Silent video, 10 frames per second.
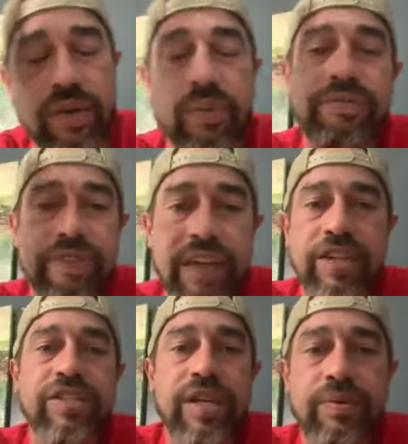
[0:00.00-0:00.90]
we
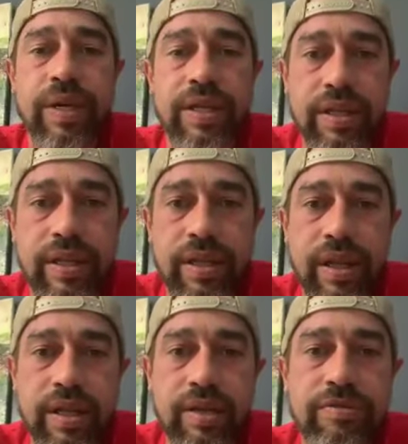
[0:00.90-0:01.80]
finished it with
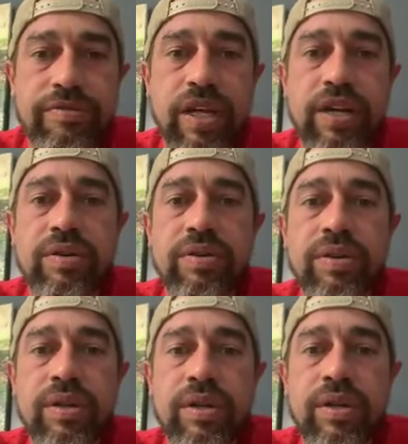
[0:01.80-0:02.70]
a little flow,
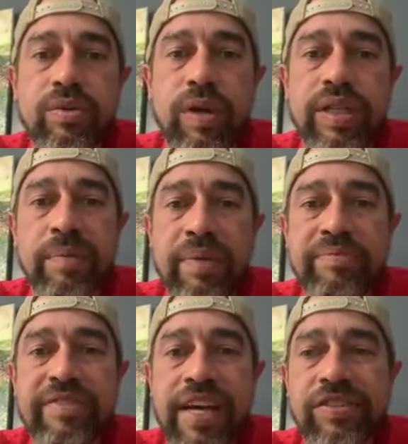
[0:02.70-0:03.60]
worked them
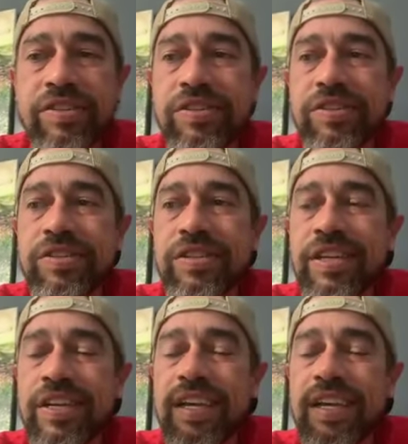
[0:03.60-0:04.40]
hip flexors,